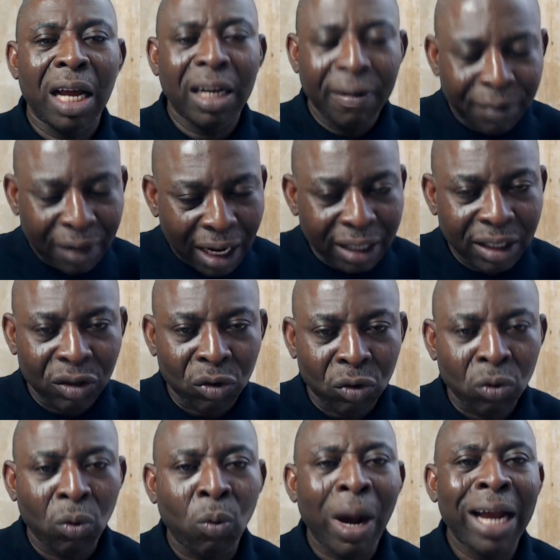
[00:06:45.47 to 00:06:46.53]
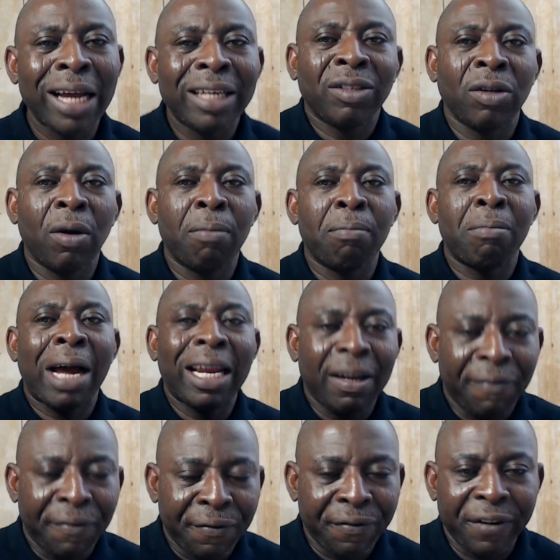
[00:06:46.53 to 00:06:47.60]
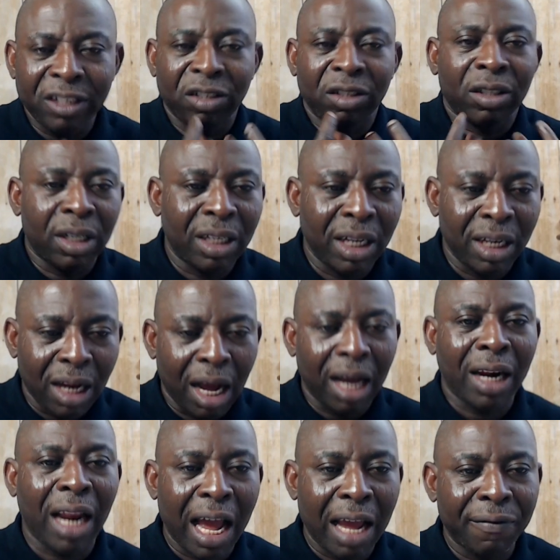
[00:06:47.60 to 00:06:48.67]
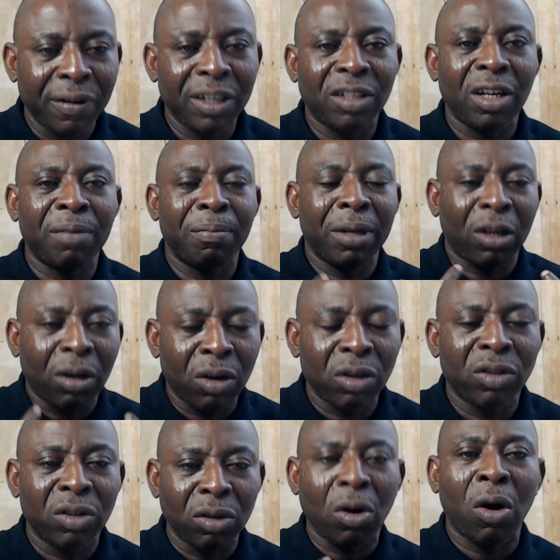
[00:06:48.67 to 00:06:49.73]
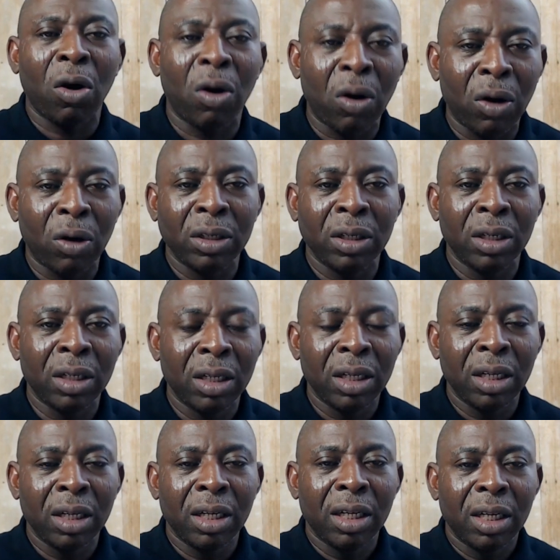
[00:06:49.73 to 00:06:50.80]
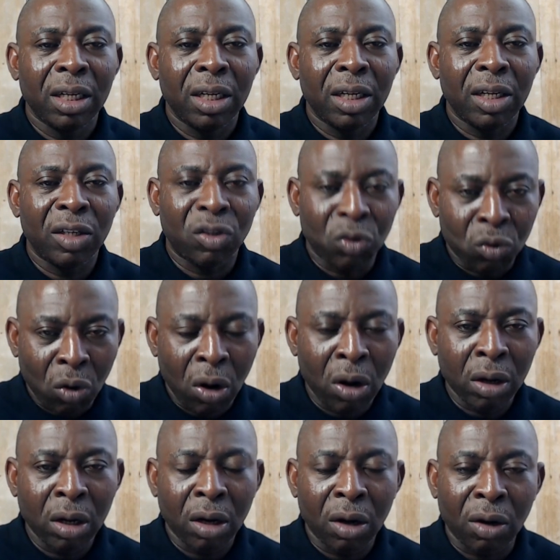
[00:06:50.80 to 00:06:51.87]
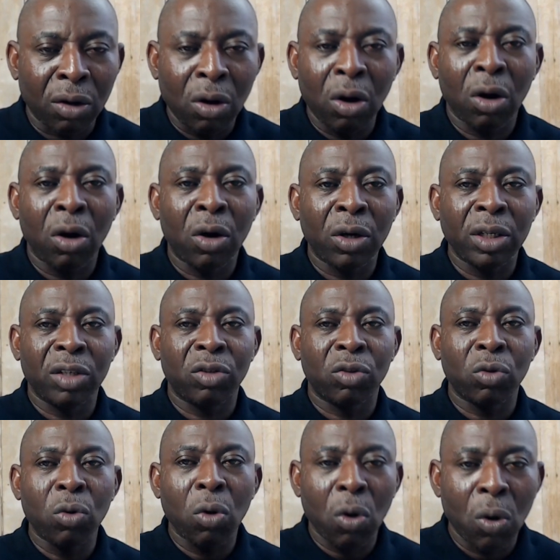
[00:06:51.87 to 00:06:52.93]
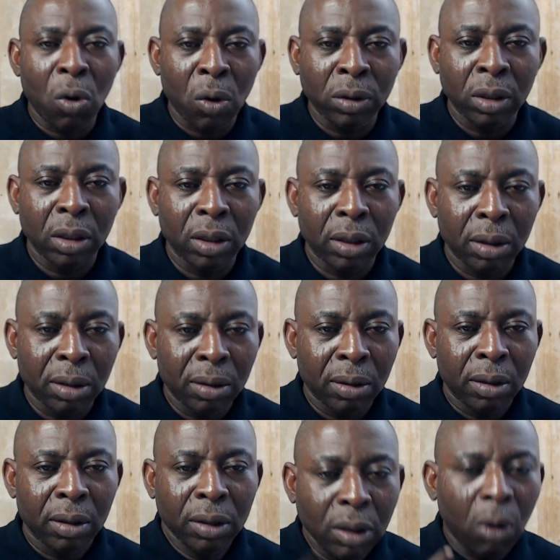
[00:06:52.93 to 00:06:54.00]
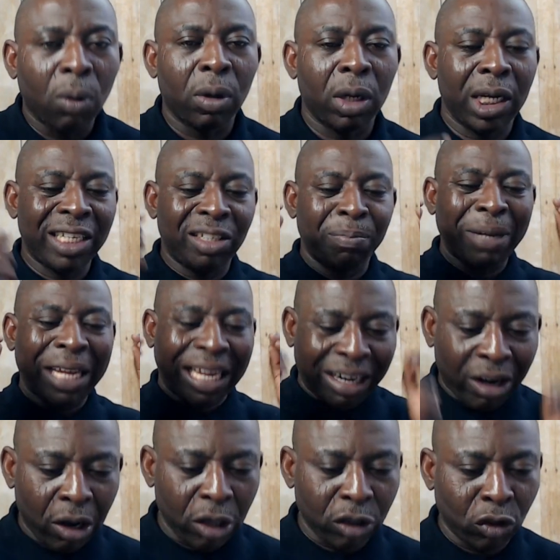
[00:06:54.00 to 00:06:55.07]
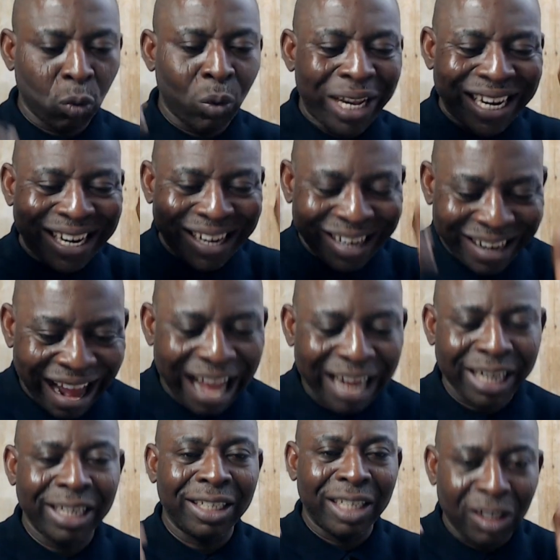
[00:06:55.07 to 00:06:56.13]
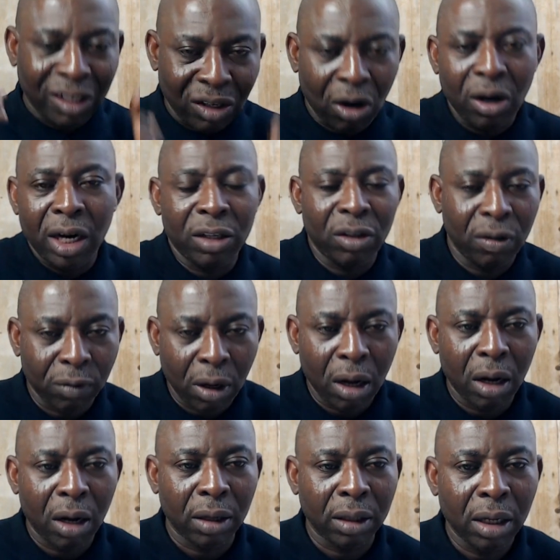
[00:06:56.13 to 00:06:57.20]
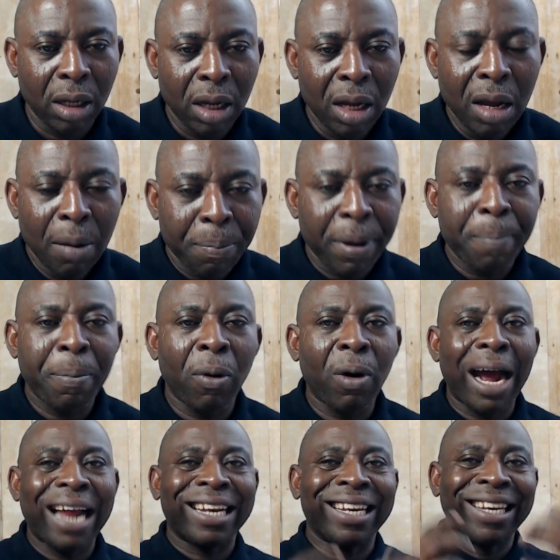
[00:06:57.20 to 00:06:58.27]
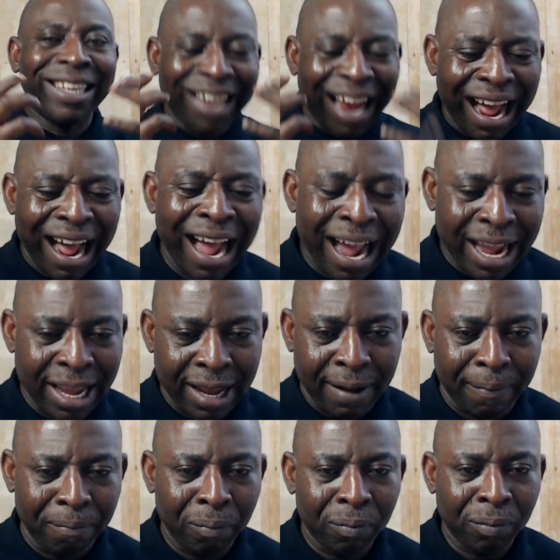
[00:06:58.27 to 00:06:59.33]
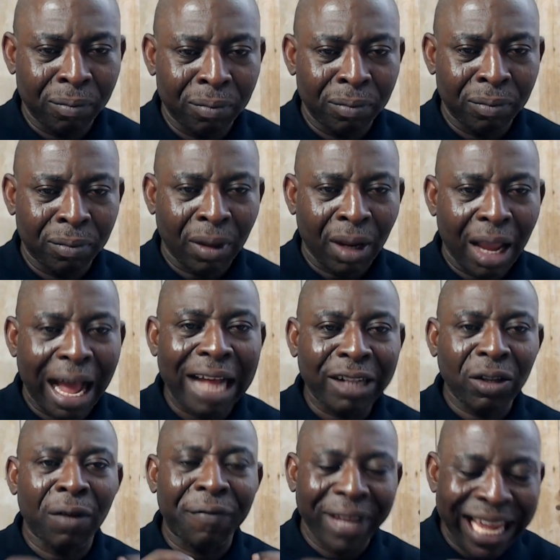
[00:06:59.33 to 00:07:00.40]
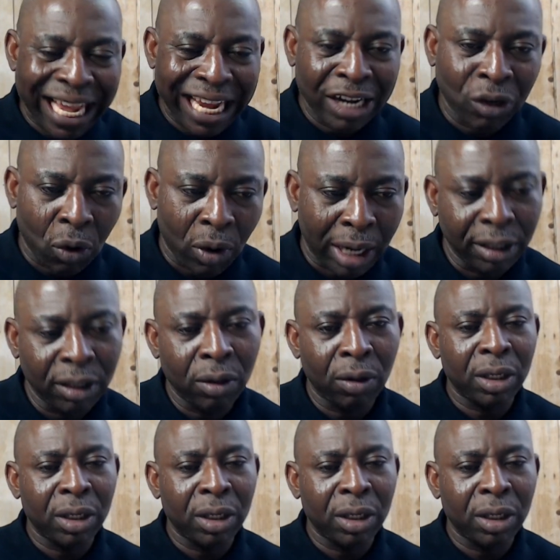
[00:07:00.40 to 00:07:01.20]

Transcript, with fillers: And if that is true, why is not manifested in our life? Is that because God is wrong or God is too old? No, it's because we lack the knowledge of God. People are dying out of ignorance.